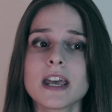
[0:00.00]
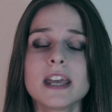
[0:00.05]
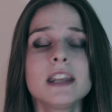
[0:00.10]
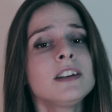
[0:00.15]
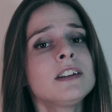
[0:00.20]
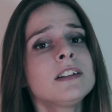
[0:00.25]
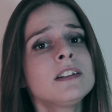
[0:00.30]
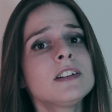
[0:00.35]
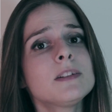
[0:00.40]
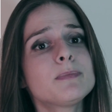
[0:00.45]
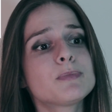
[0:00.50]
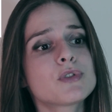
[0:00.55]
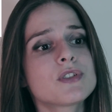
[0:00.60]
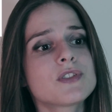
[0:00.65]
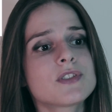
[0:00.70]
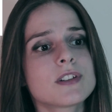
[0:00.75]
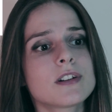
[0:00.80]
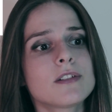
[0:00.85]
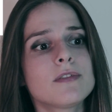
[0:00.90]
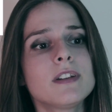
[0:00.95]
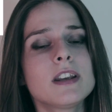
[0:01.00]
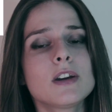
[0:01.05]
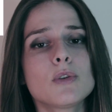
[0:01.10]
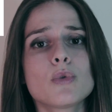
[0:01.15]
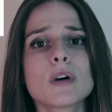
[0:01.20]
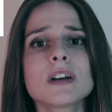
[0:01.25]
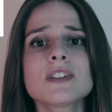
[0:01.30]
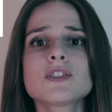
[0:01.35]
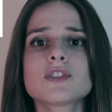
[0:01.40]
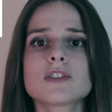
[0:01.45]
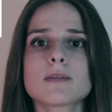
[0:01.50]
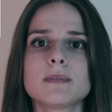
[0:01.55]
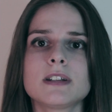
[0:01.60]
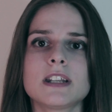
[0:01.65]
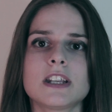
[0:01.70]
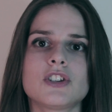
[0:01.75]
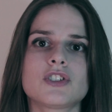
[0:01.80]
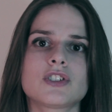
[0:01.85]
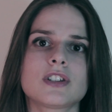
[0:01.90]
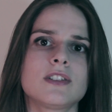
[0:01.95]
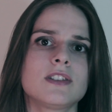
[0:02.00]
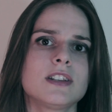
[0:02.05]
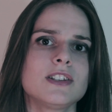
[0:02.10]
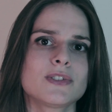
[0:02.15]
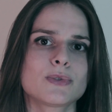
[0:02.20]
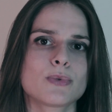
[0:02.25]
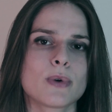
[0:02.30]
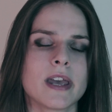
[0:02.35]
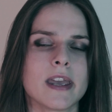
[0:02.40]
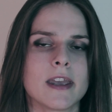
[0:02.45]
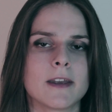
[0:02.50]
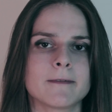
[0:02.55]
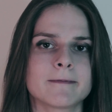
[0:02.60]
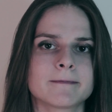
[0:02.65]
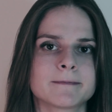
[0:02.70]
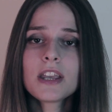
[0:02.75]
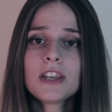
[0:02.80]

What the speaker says: and preserving one's domination this way.